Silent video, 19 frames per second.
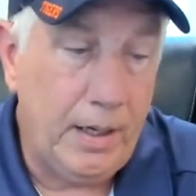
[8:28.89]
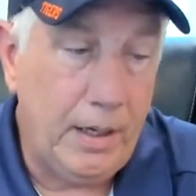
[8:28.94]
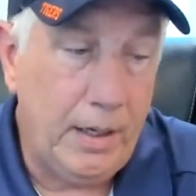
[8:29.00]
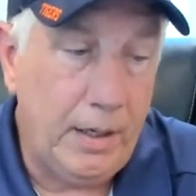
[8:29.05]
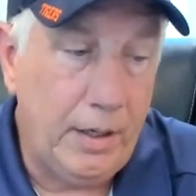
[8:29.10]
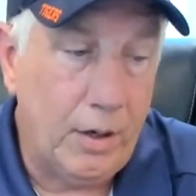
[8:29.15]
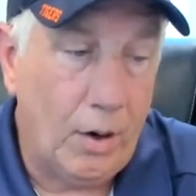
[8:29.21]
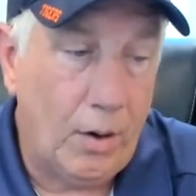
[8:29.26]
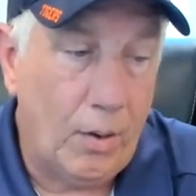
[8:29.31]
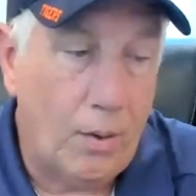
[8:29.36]

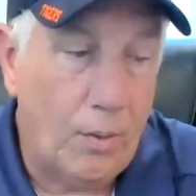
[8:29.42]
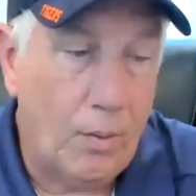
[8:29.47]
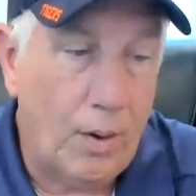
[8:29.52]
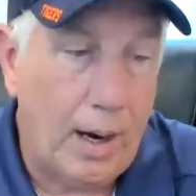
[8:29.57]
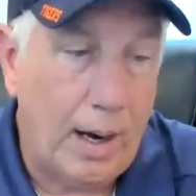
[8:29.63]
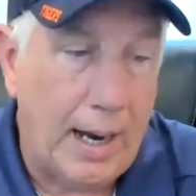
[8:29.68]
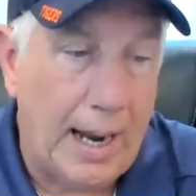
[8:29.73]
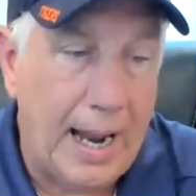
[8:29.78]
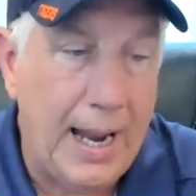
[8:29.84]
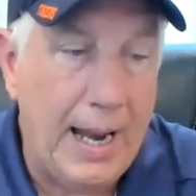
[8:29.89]
you know,
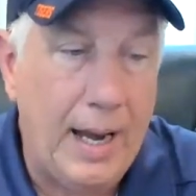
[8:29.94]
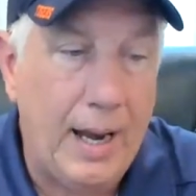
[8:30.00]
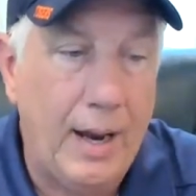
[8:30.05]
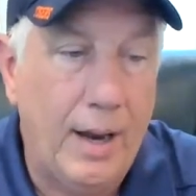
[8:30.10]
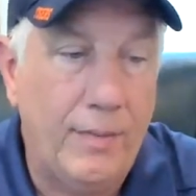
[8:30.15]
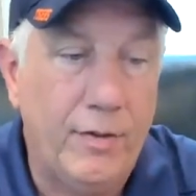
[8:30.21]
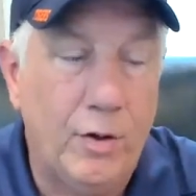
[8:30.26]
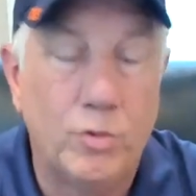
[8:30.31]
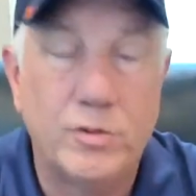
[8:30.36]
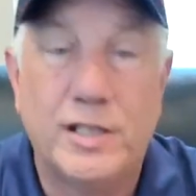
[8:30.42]

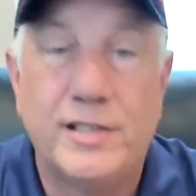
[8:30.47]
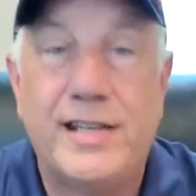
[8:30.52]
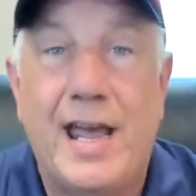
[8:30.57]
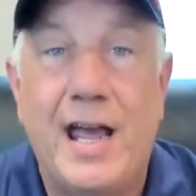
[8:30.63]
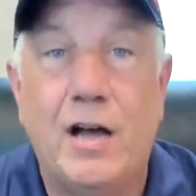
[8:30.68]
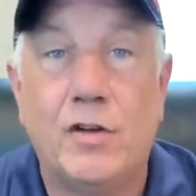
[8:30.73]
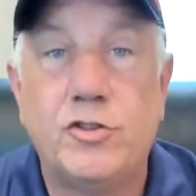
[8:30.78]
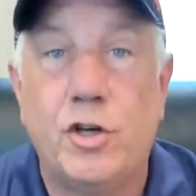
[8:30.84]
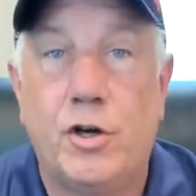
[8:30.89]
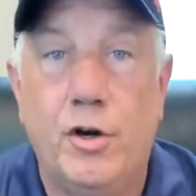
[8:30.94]
there was a
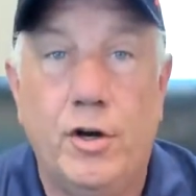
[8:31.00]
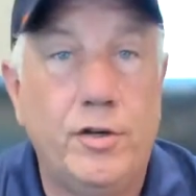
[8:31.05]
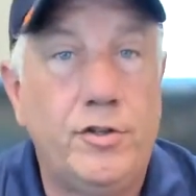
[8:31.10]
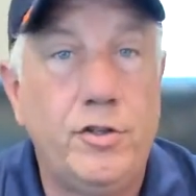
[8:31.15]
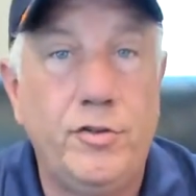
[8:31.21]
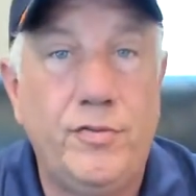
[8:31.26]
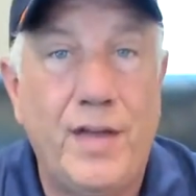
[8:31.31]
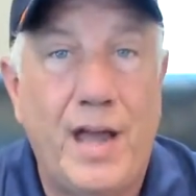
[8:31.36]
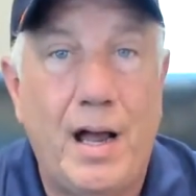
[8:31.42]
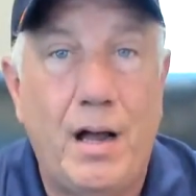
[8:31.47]
downturn in
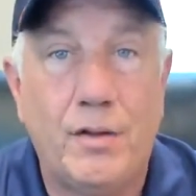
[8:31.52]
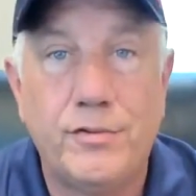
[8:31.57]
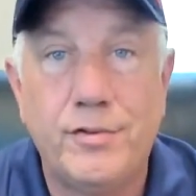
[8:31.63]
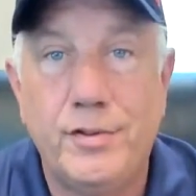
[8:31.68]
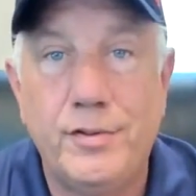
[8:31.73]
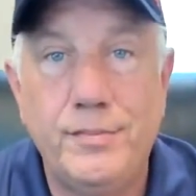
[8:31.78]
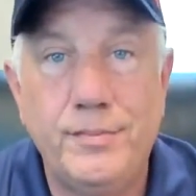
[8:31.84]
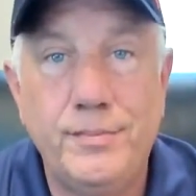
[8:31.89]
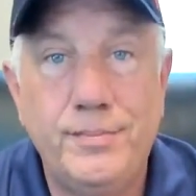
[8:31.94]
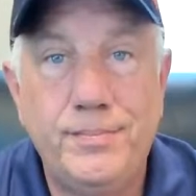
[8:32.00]

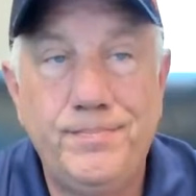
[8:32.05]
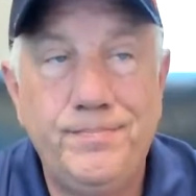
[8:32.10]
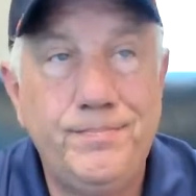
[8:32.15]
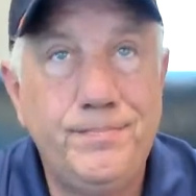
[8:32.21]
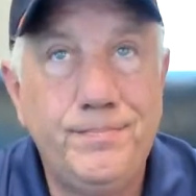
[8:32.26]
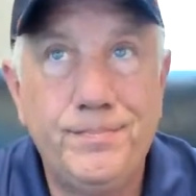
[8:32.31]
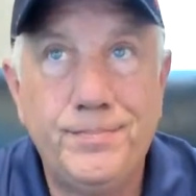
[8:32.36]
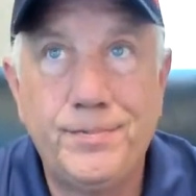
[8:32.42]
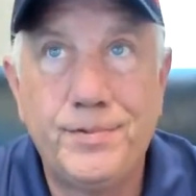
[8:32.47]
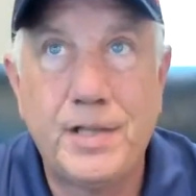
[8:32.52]

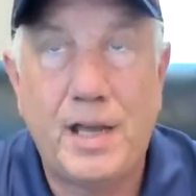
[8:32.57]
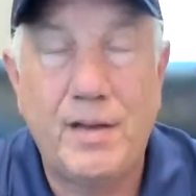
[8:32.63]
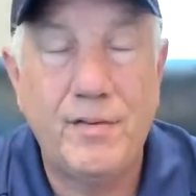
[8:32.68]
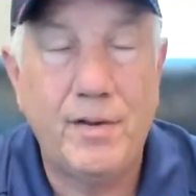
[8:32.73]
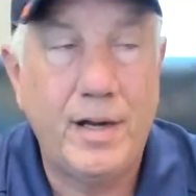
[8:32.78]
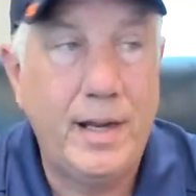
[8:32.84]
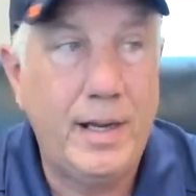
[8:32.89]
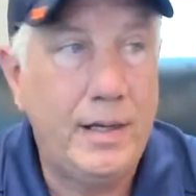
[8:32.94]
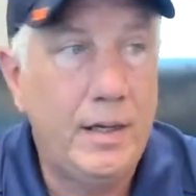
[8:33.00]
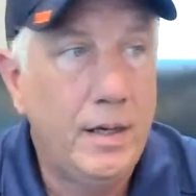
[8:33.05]

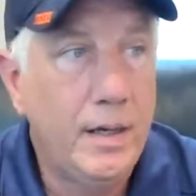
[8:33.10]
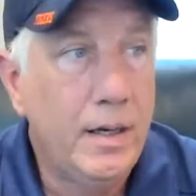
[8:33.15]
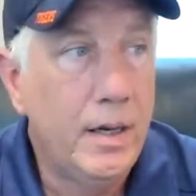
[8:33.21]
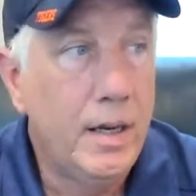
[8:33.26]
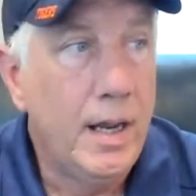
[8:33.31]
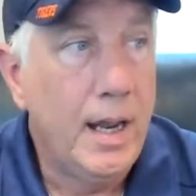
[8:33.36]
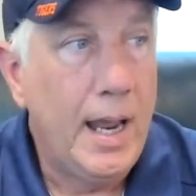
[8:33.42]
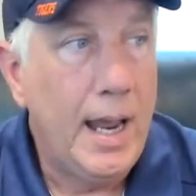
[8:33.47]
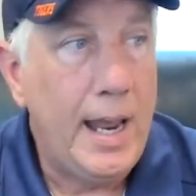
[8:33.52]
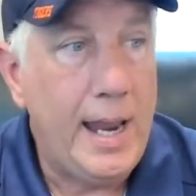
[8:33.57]
2007, 8,
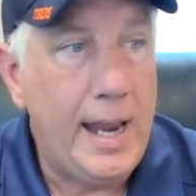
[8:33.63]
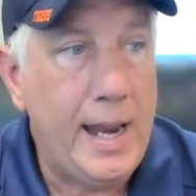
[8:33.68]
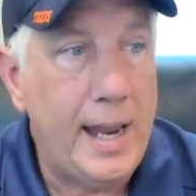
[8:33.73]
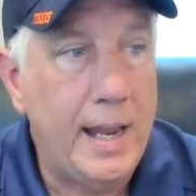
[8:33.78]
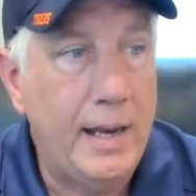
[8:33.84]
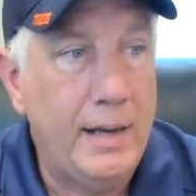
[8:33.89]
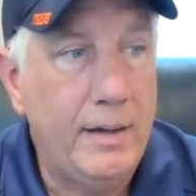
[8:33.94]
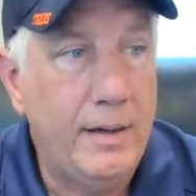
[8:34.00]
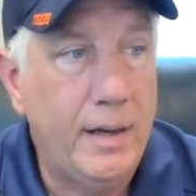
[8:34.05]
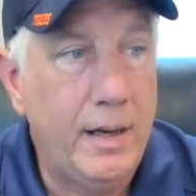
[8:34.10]

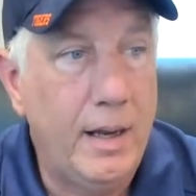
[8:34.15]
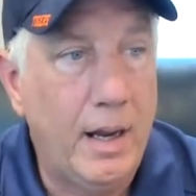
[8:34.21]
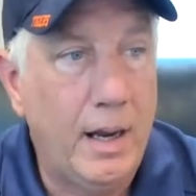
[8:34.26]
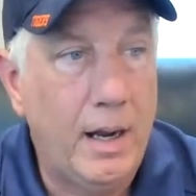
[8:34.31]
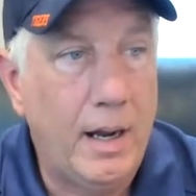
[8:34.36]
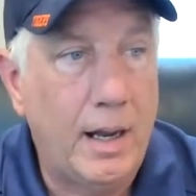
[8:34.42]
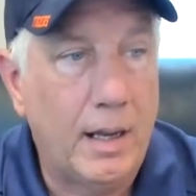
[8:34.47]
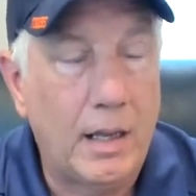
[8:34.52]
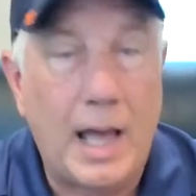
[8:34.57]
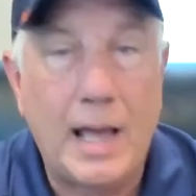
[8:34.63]
and
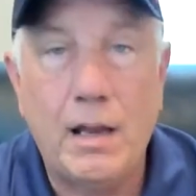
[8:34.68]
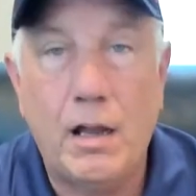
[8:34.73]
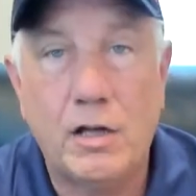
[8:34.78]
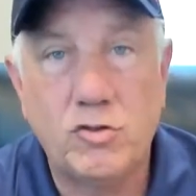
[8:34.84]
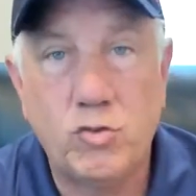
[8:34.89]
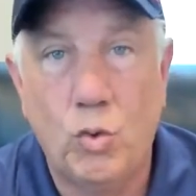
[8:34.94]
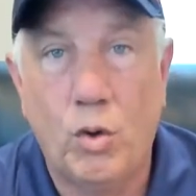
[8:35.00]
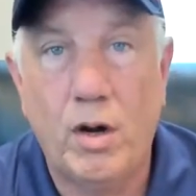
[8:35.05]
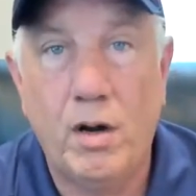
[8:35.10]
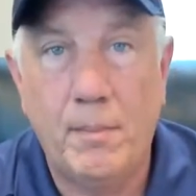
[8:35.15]
I
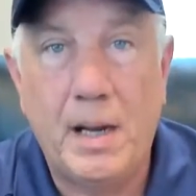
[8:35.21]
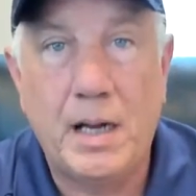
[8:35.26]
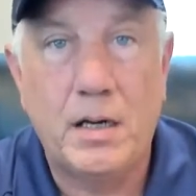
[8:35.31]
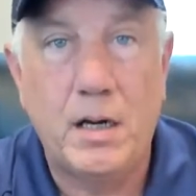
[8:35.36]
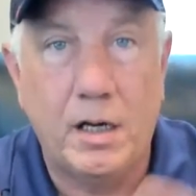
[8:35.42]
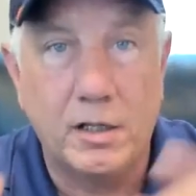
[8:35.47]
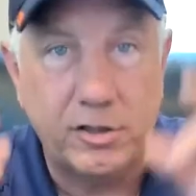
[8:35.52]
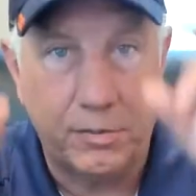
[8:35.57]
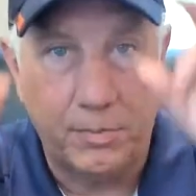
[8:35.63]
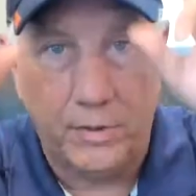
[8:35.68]
lost one of my
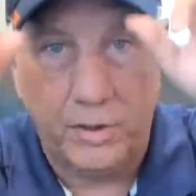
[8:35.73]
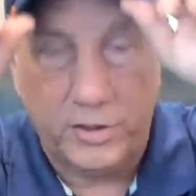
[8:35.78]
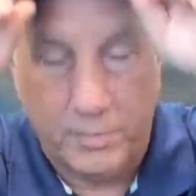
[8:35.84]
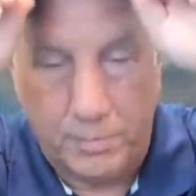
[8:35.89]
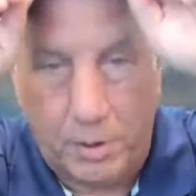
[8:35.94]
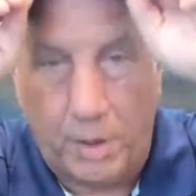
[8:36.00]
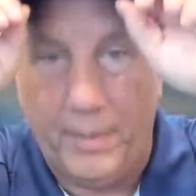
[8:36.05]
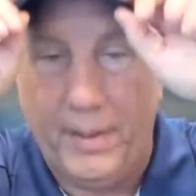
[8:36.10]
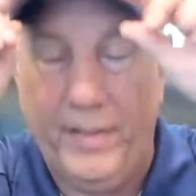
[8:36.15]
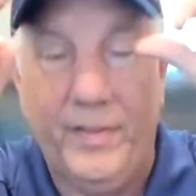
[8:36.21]
customers in
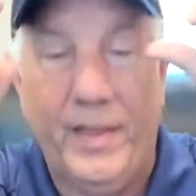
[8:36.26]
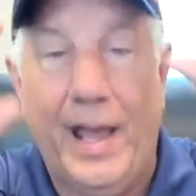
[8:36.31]
Birmingham.